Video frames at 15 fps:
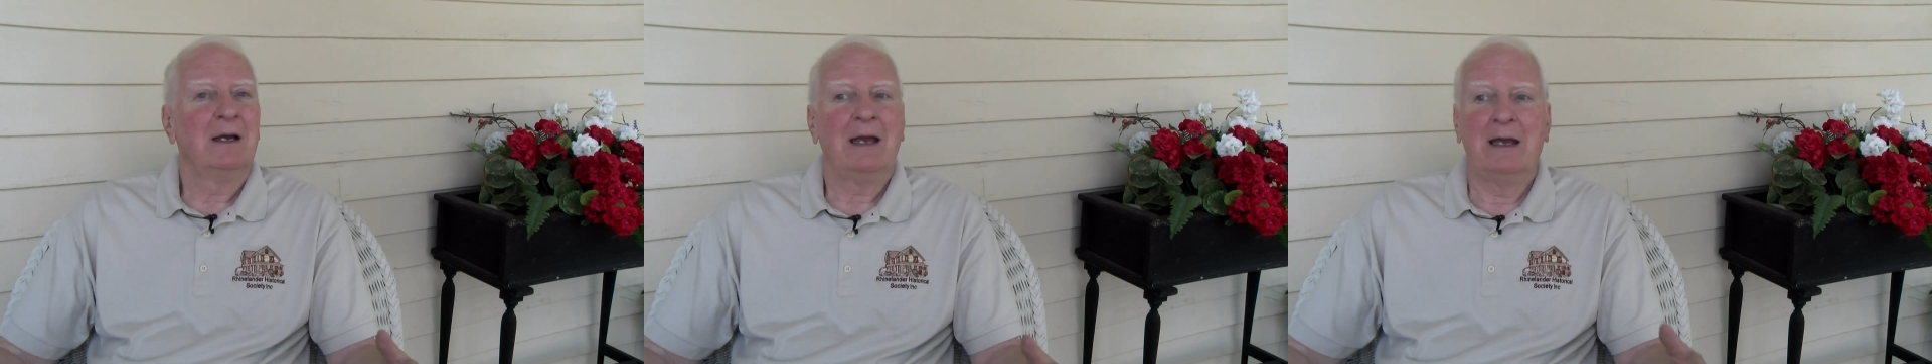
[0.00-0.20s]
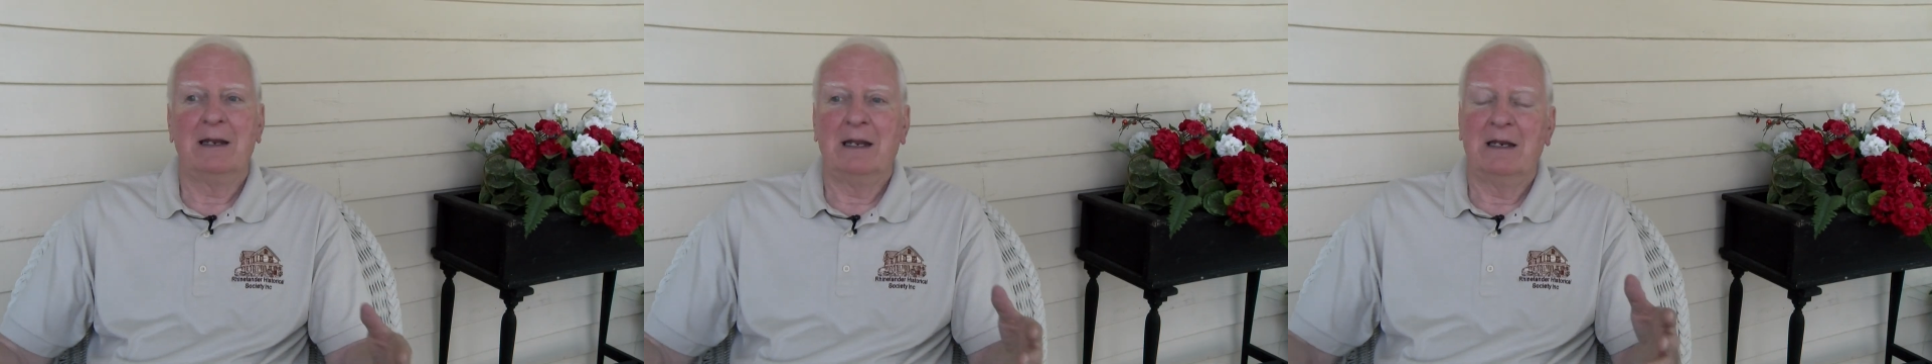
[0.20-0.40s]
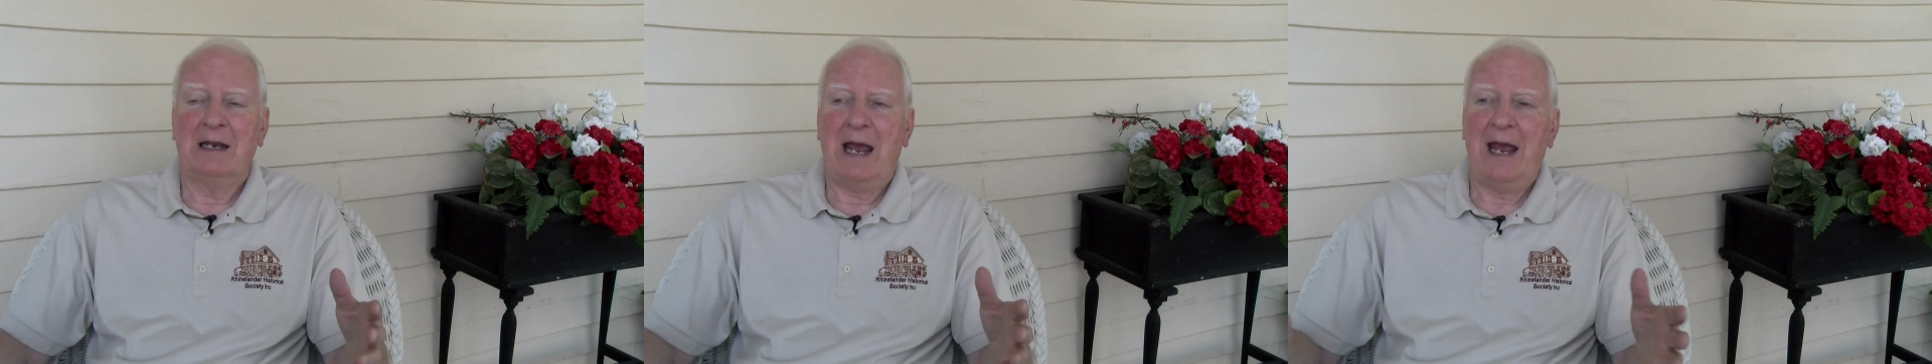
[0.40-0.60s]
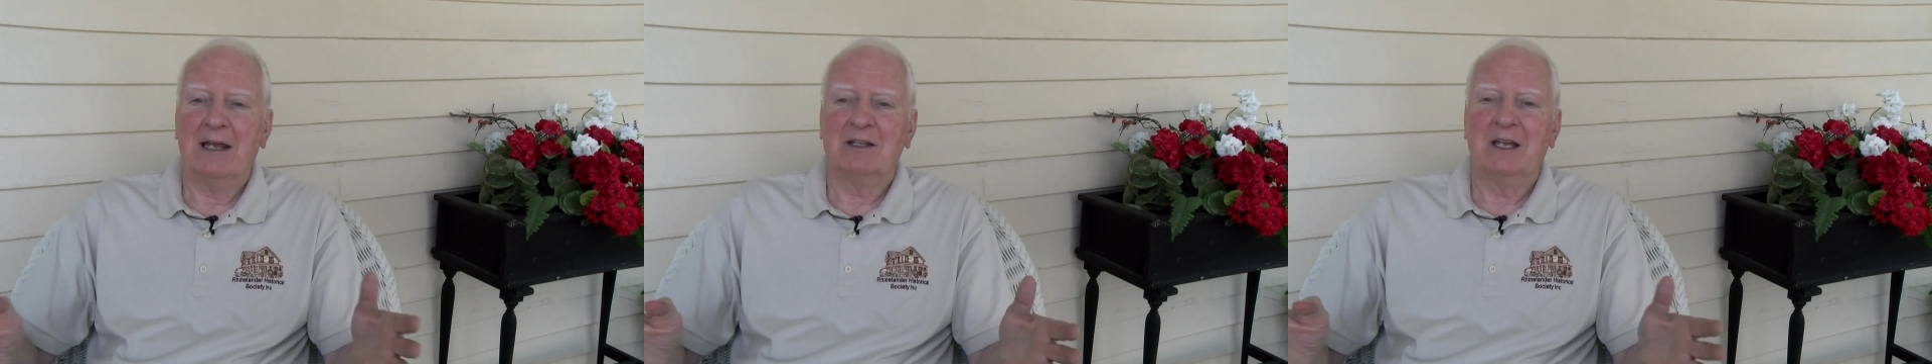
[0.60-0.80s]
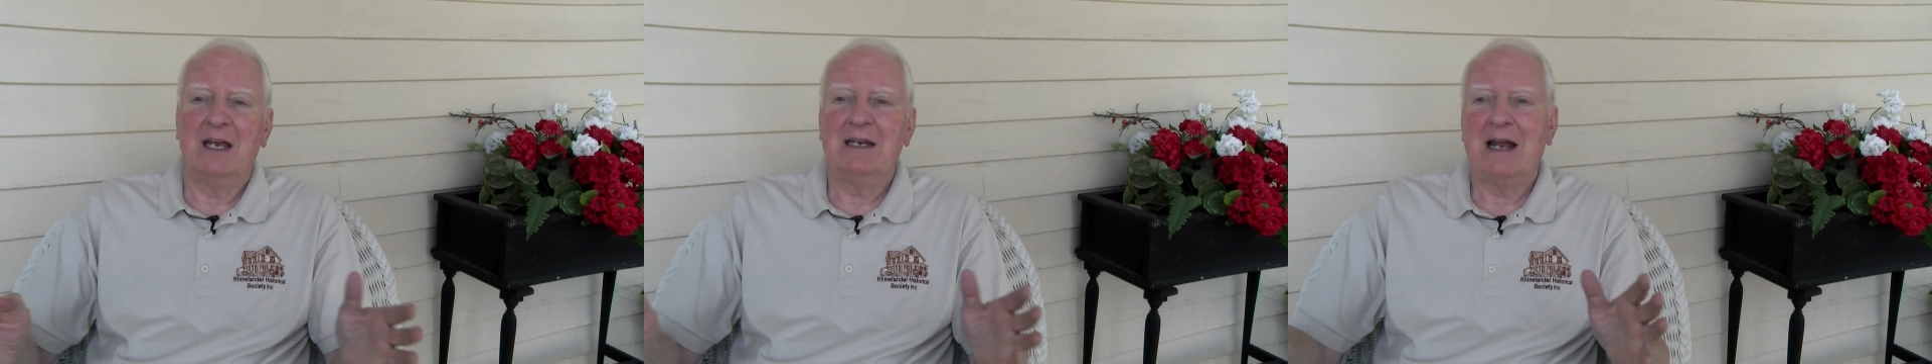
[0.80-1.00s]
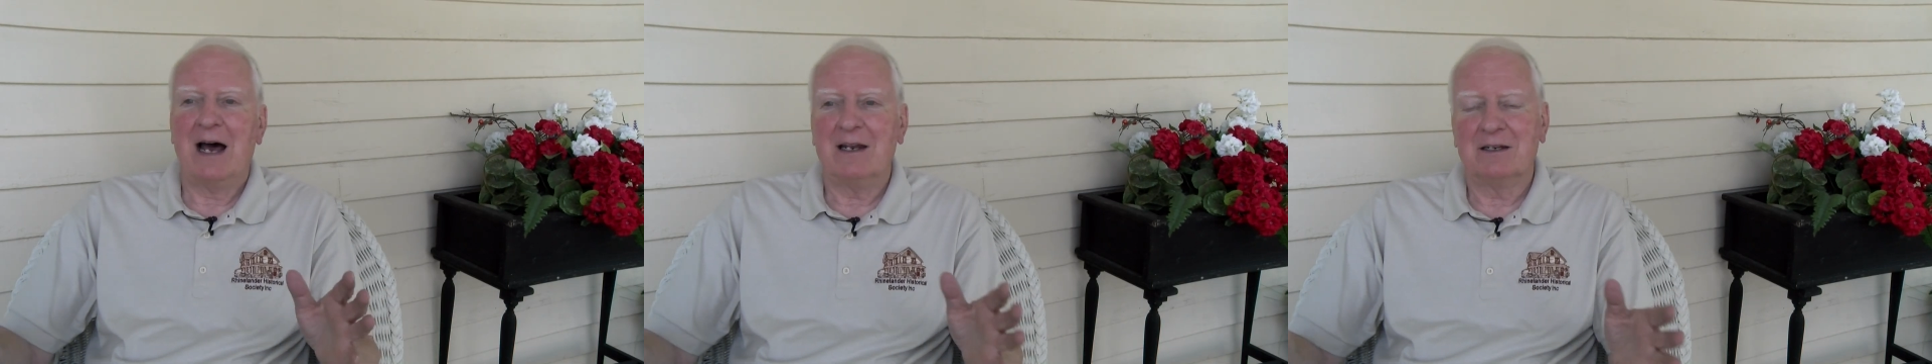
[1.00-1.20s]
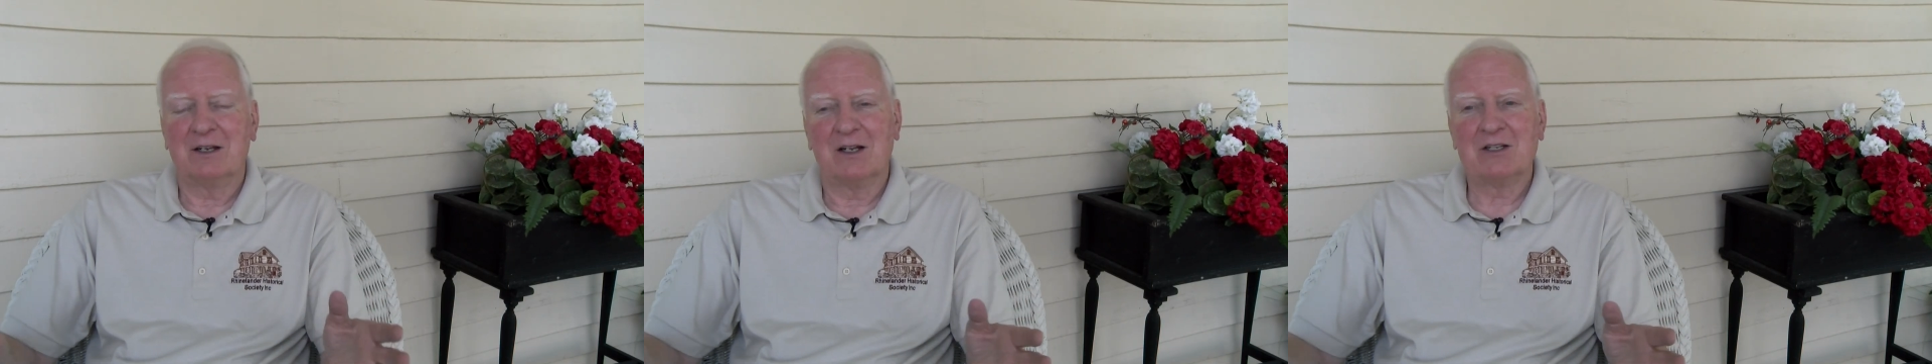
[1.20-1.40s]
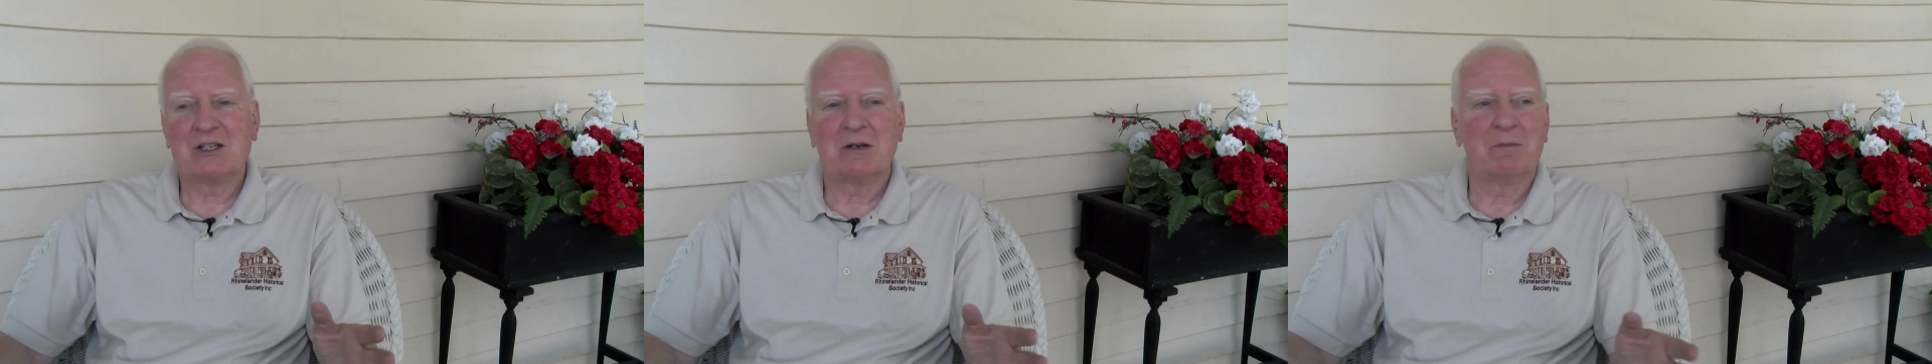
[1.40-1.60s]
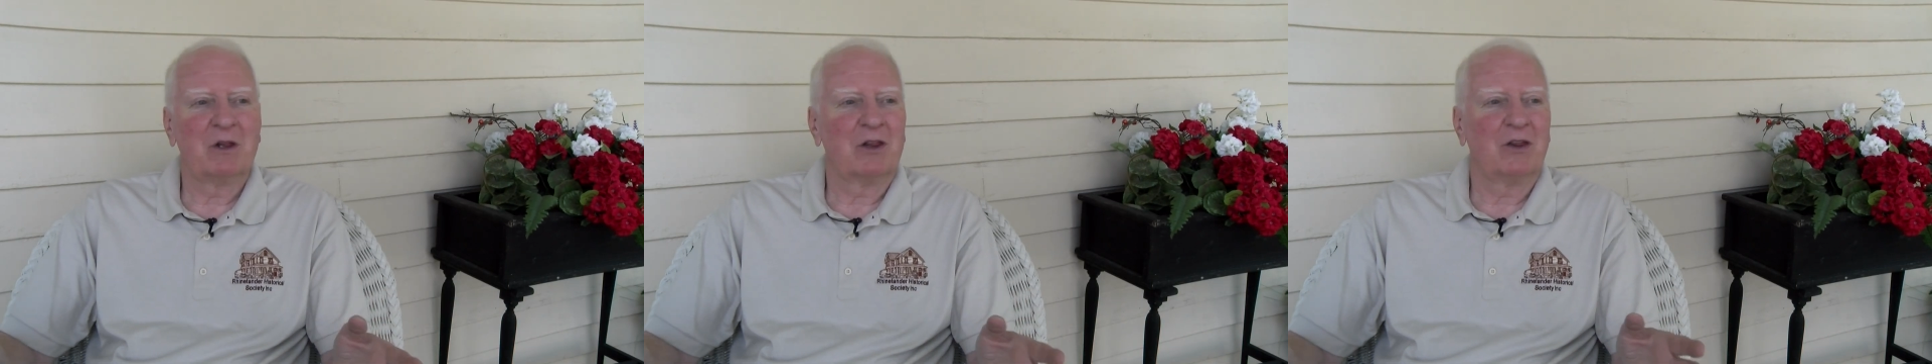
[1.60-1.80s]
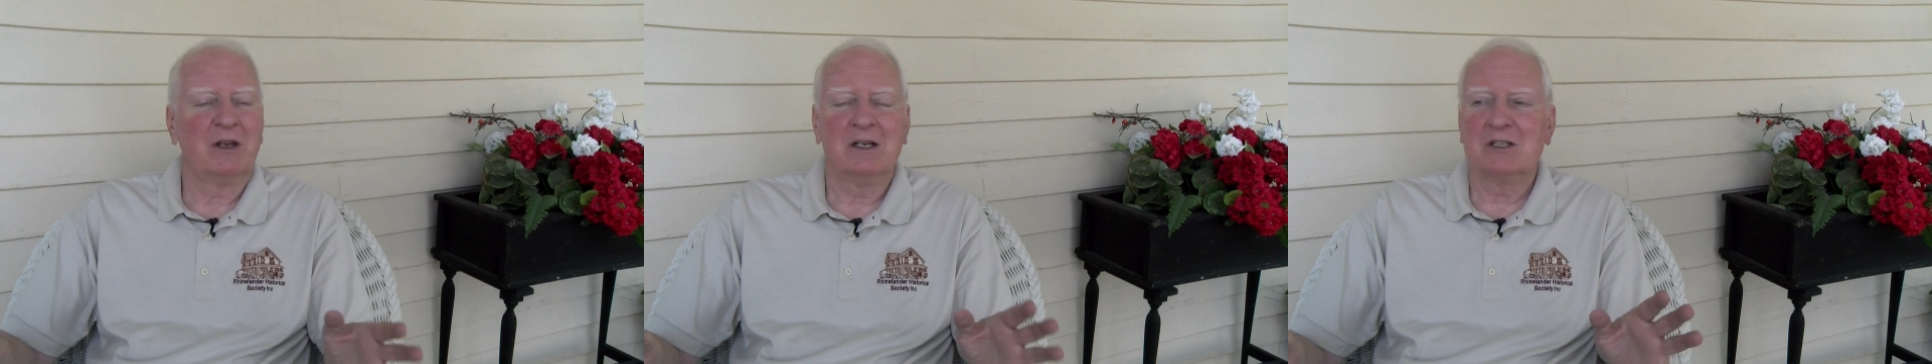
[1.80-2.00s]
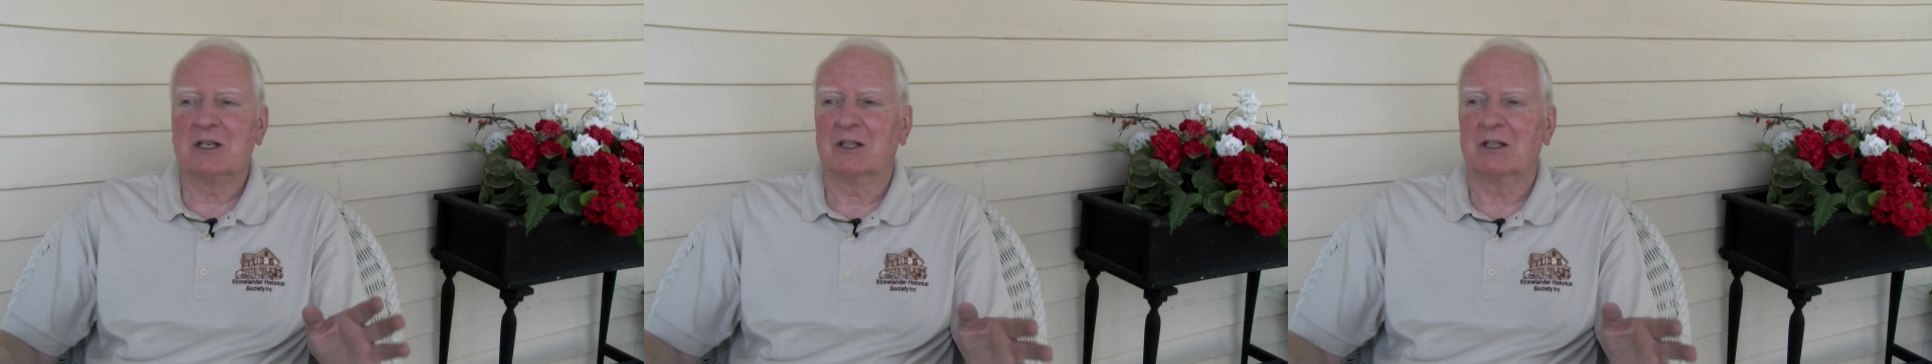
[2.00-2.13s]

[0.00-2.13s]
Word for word: and, and had they not done some of the things